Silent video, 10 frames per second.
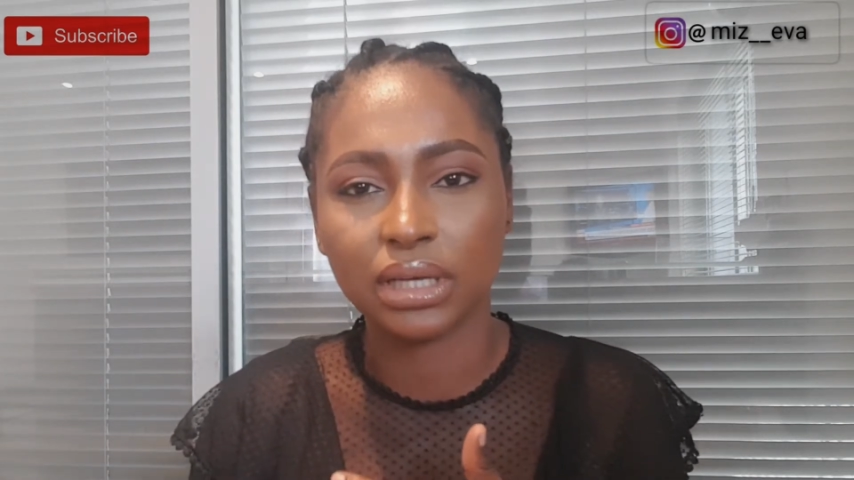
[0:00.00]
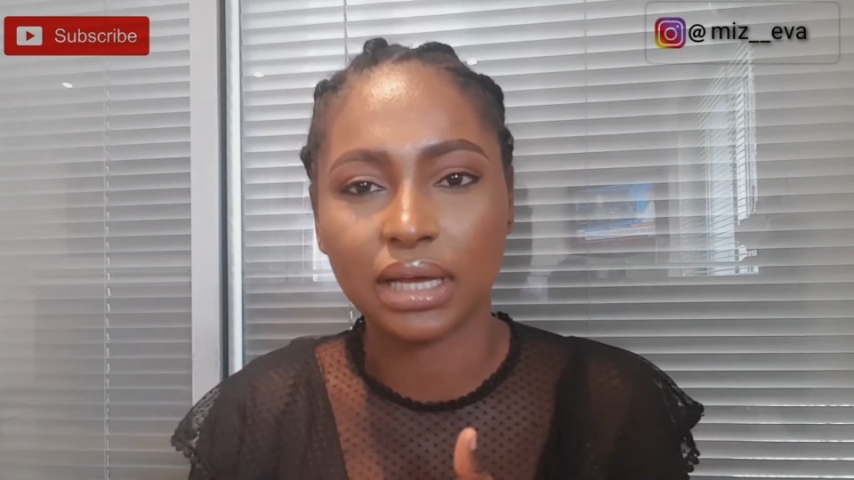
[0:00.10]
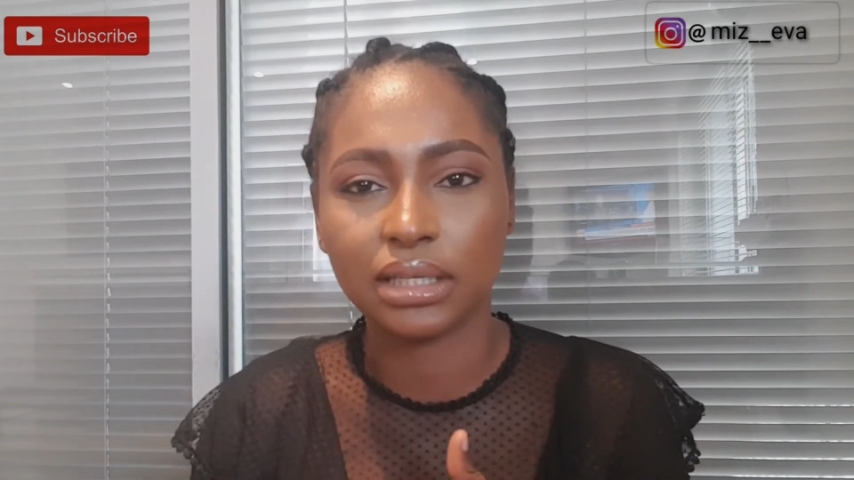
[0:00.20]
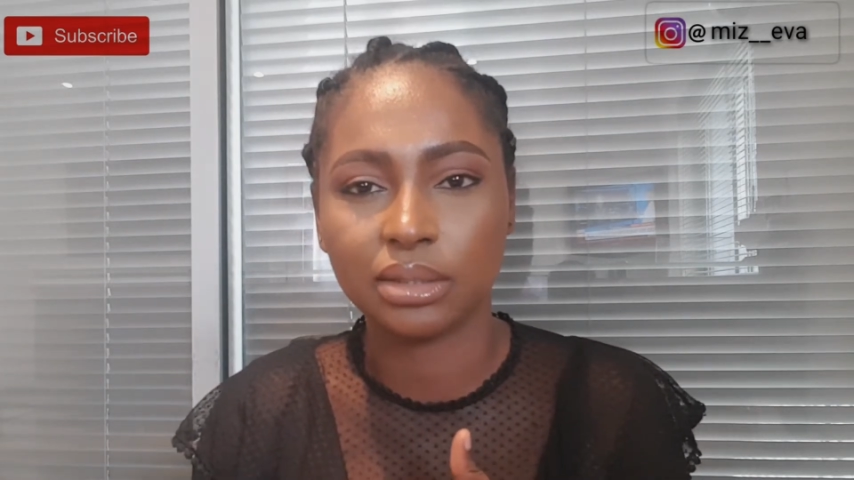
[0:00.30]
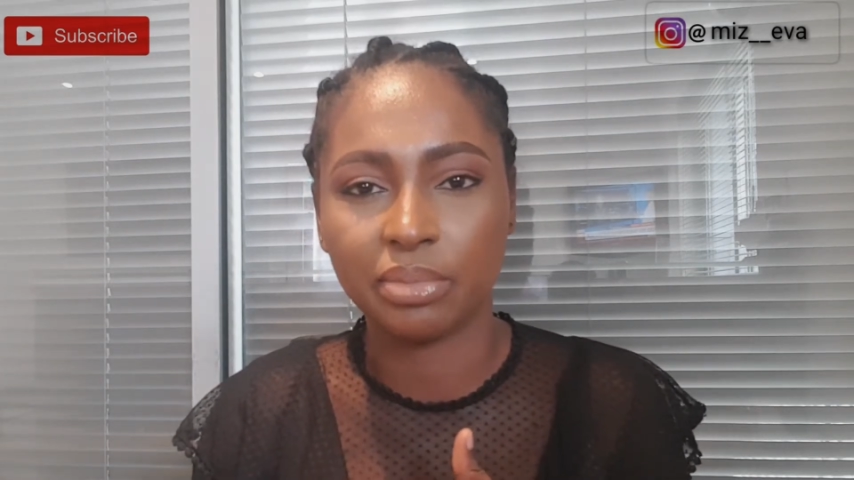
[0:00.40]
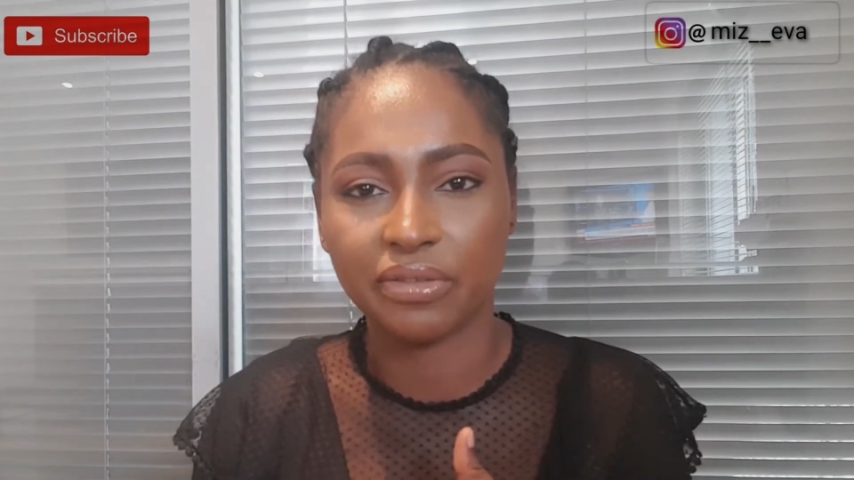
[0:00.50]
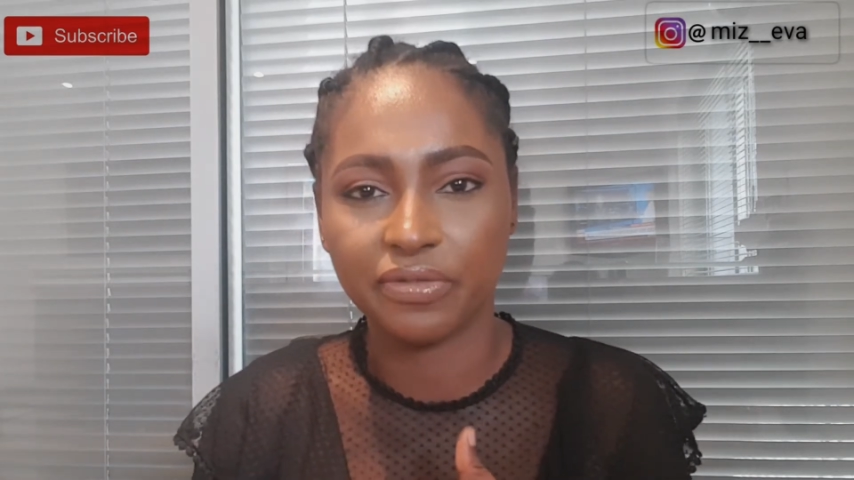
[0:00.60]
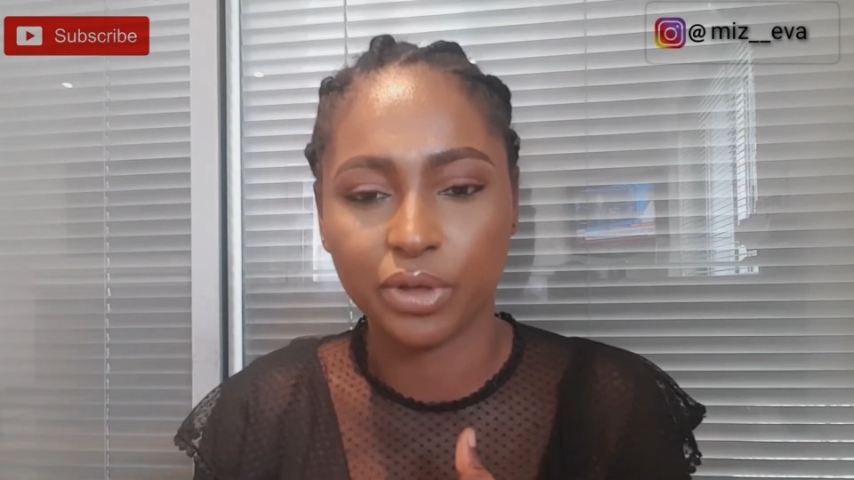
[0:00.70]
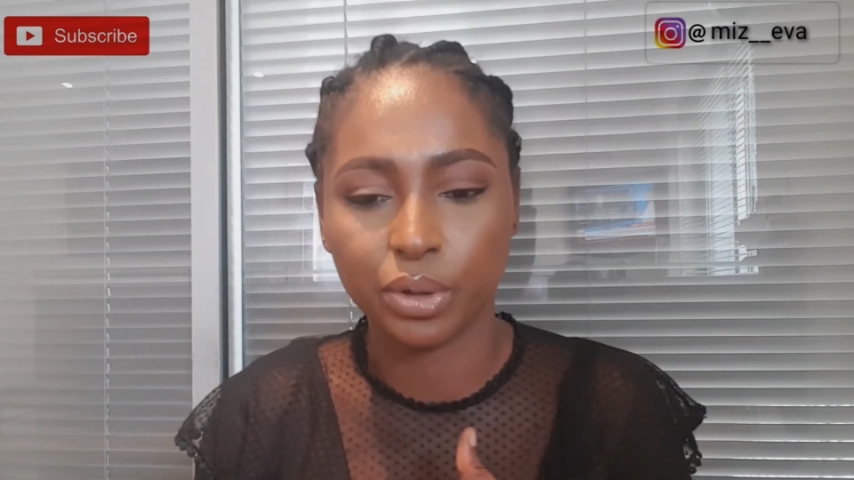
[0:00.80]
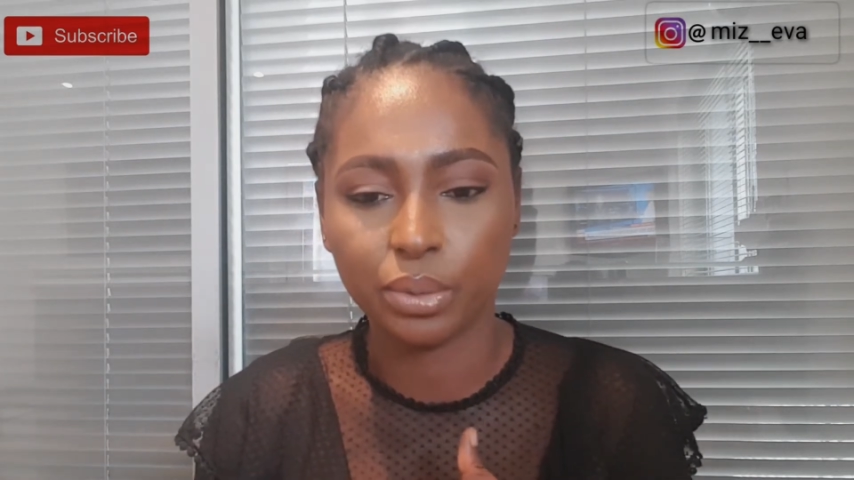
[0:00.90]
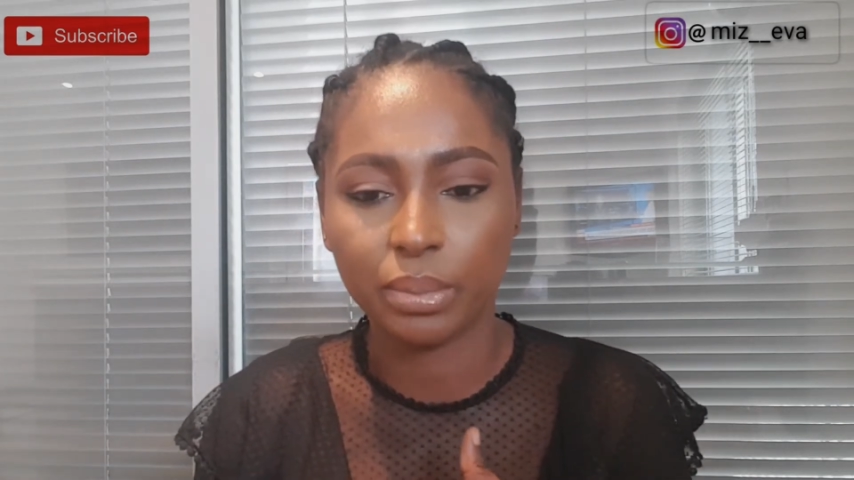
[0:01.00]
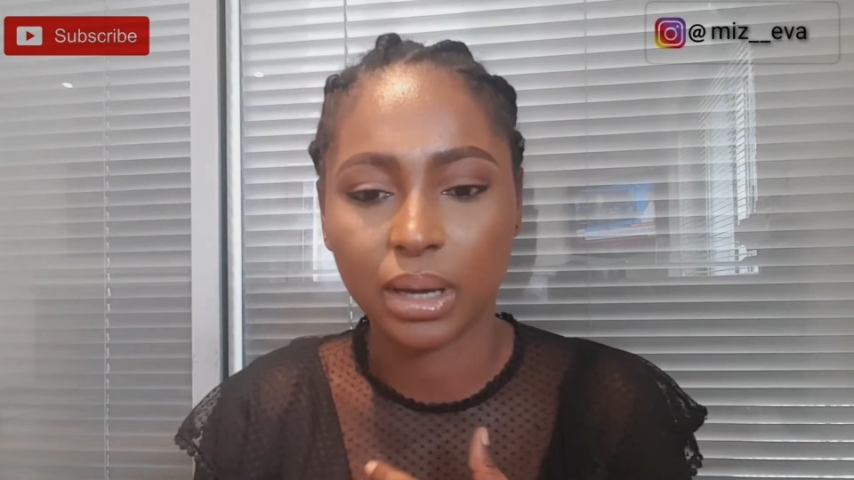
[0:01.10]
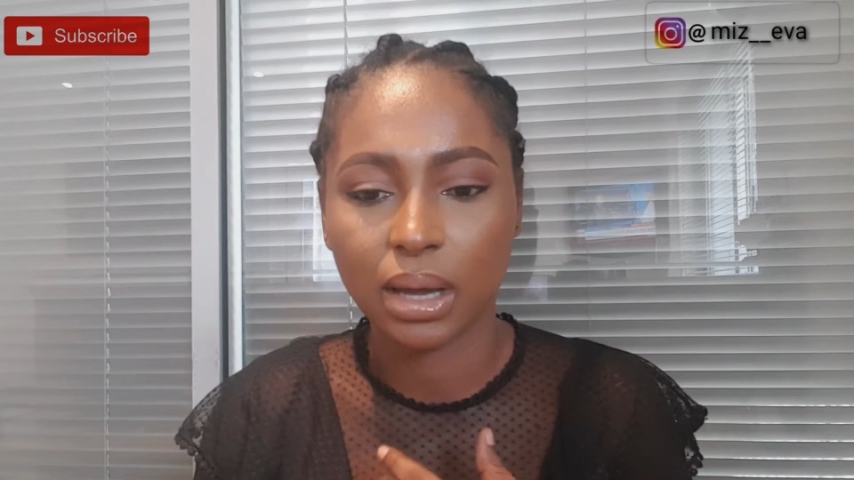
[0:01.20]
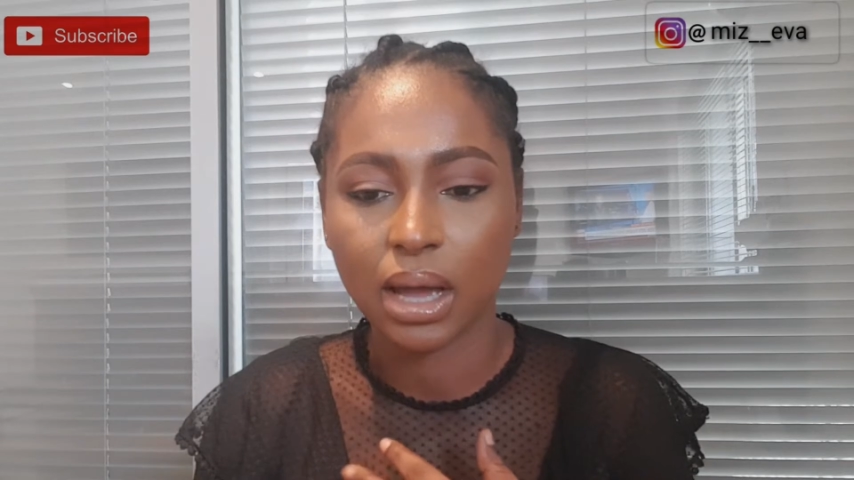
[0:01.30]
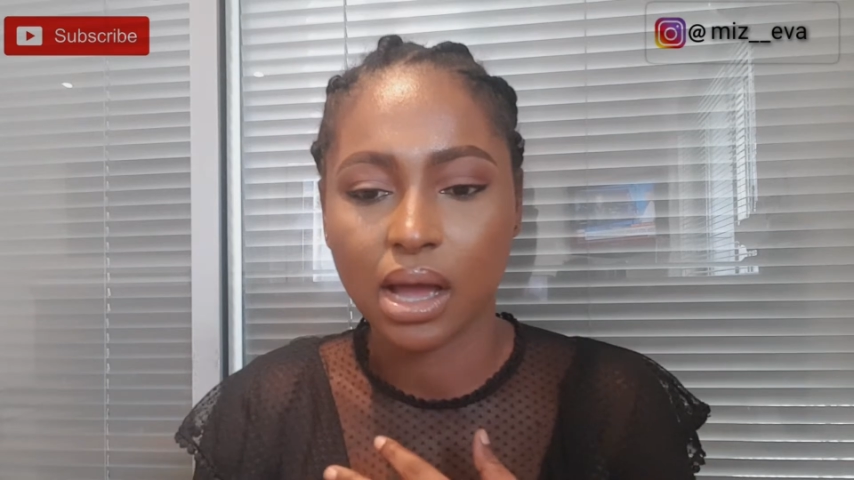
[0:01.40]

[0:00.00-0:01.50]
nice perfume.